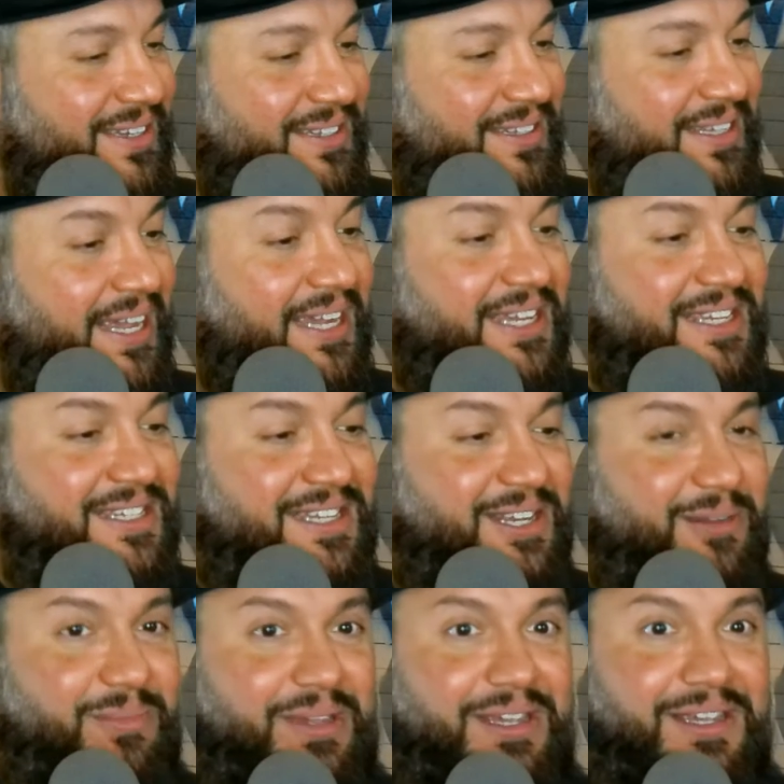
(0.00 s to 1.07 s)
I that kid's
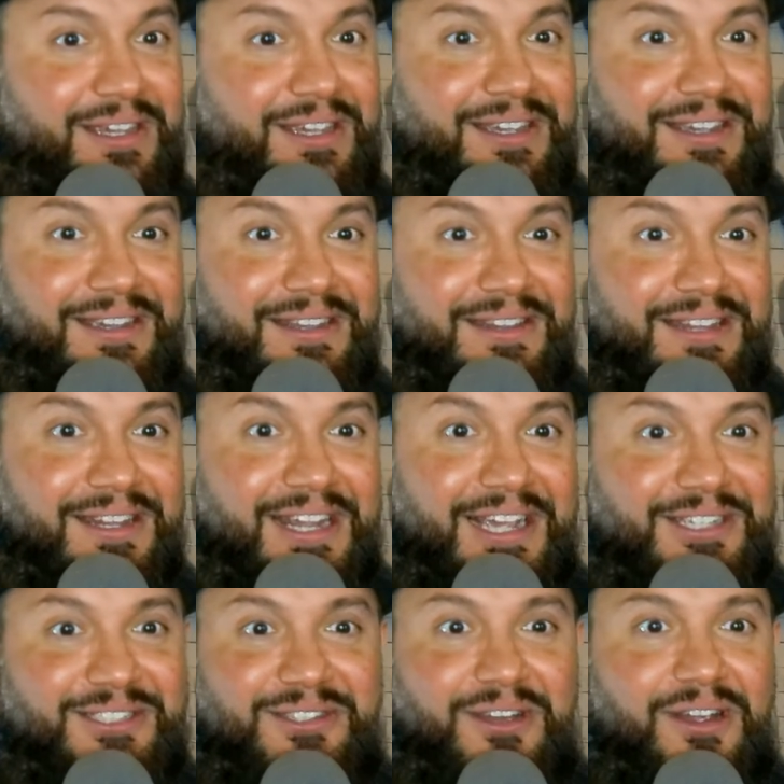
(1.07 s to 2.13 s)
gonna be the
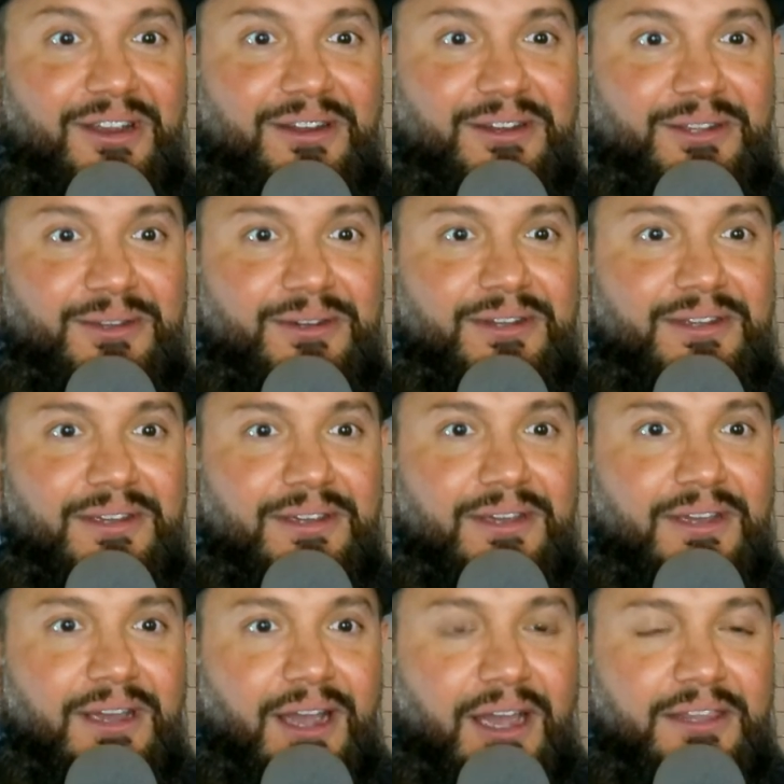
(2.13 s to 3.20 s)
next star, dude.
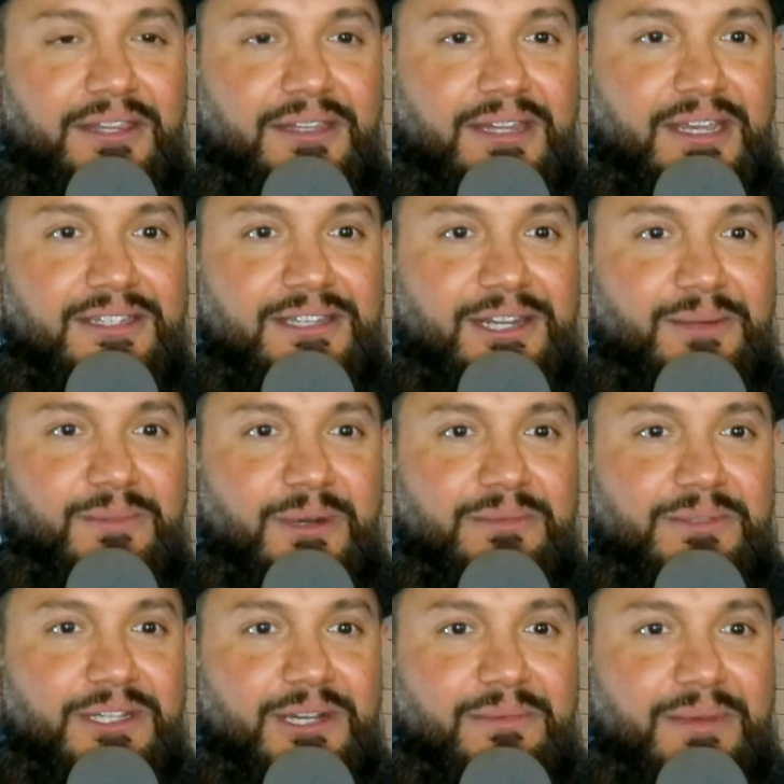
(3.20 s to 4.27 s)
I think they set him
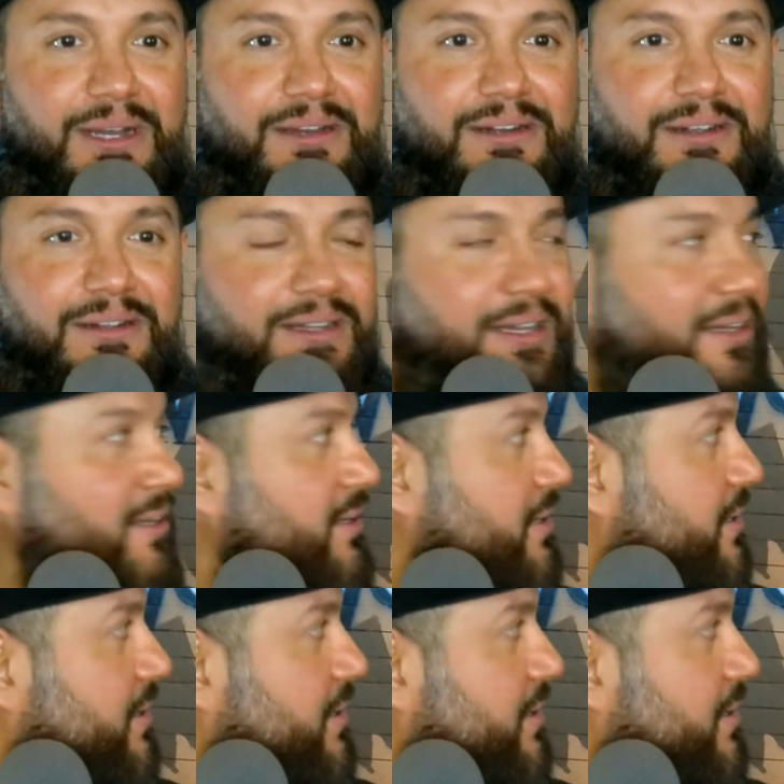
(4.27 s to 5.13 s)
up to come out nah, on like